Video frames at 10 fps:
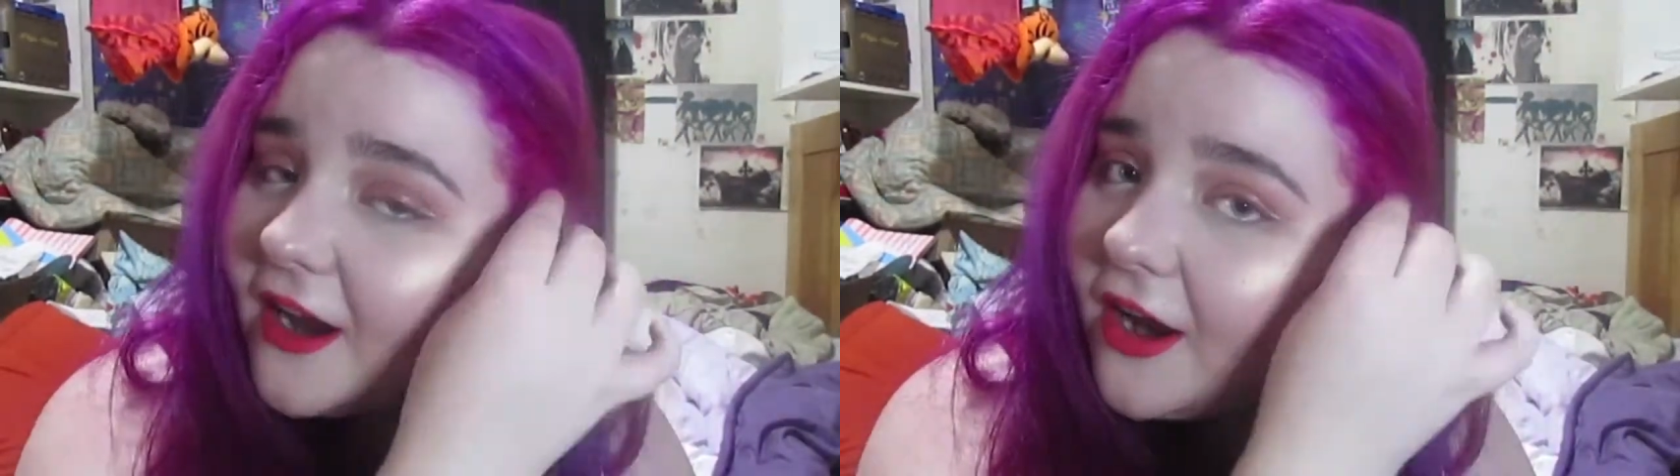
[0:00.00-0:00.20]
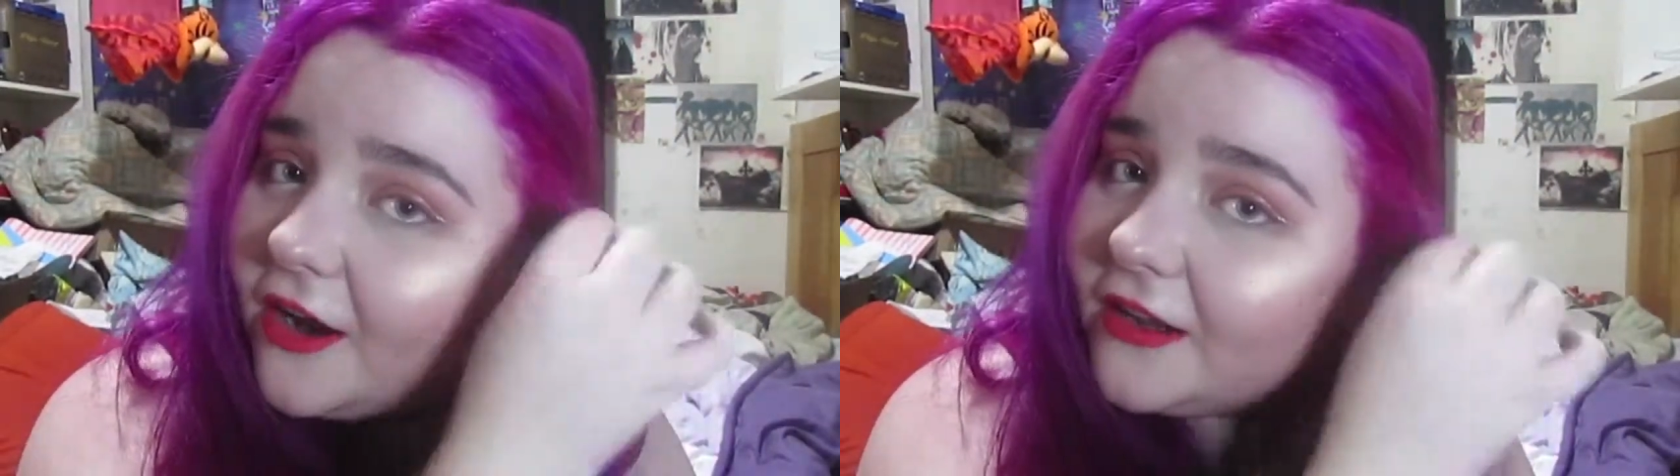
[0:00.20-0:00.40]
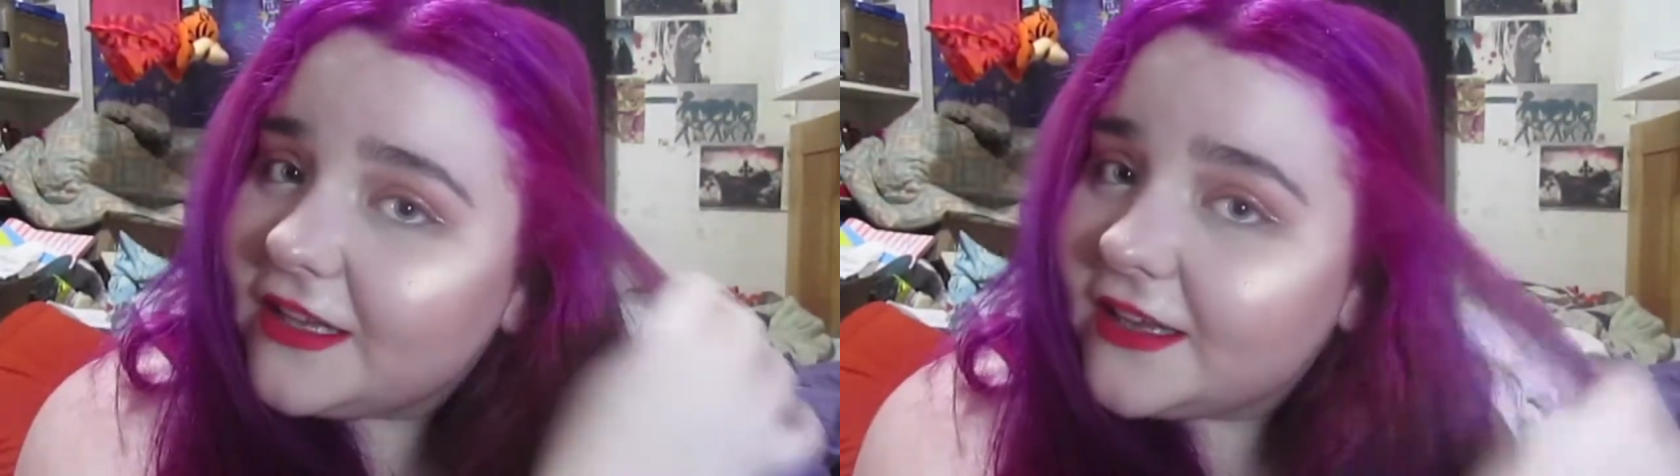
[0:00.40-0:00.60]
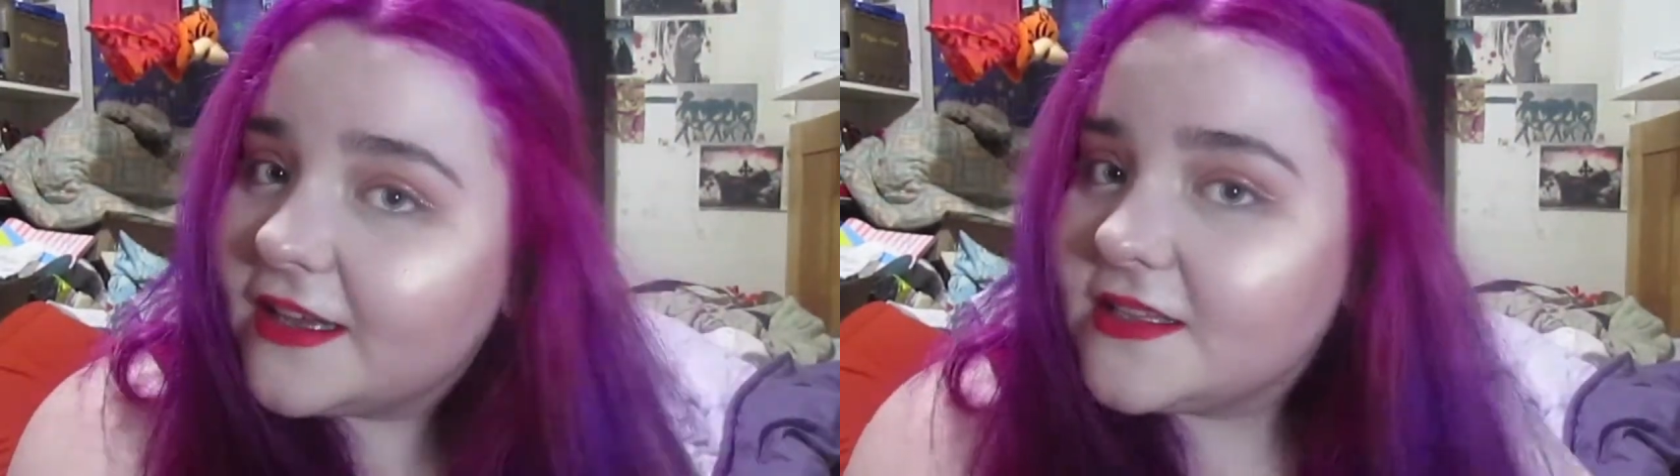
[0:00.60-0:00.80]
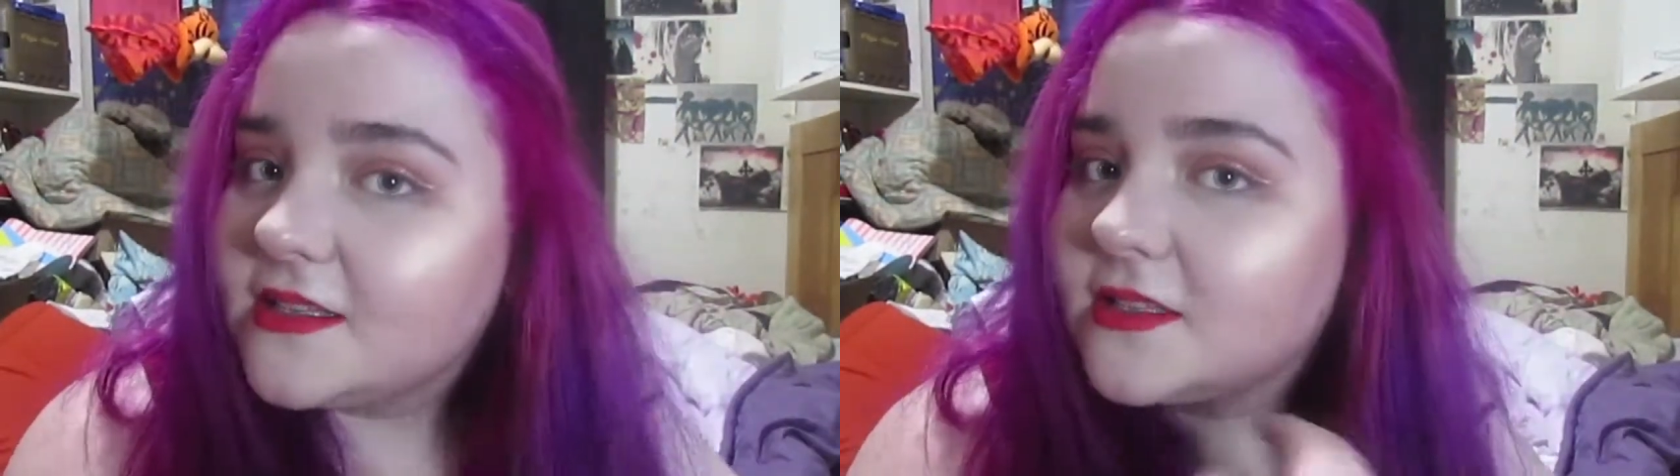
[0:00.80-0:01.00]
currently
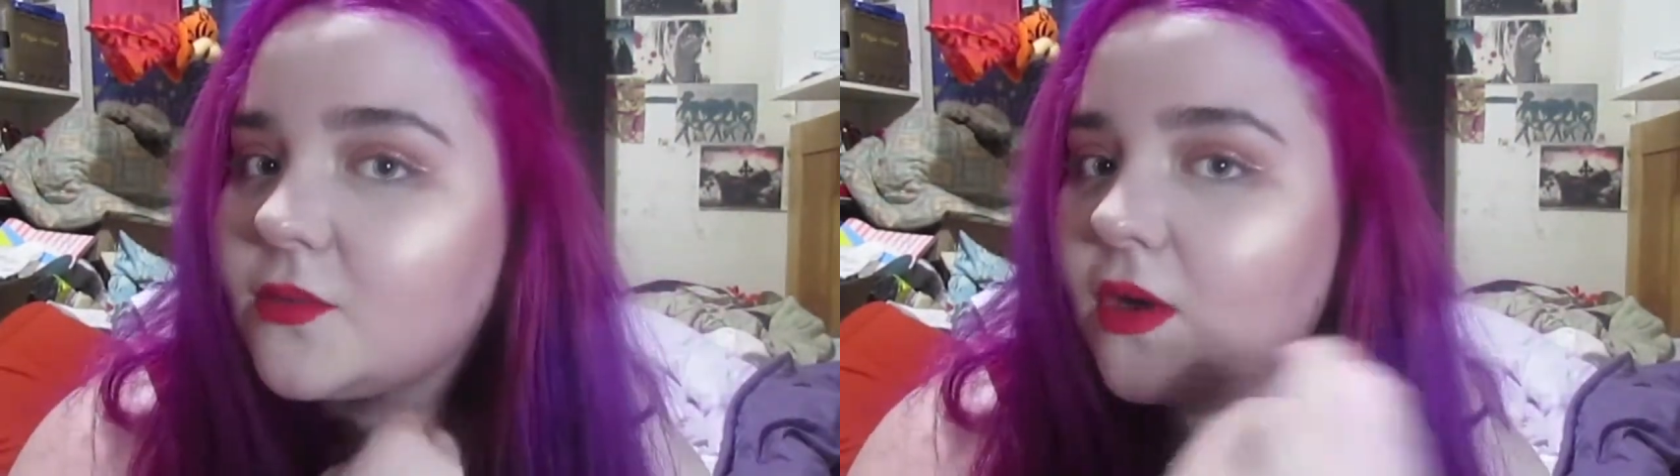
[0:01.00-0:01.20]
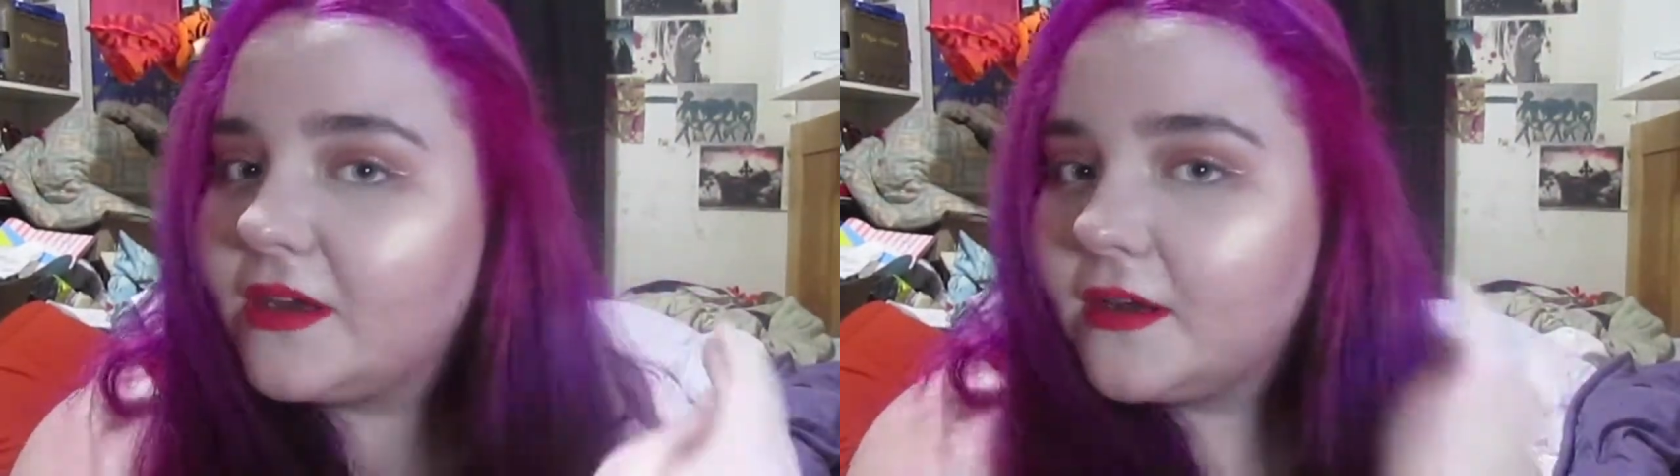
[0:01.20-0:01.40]
is this one.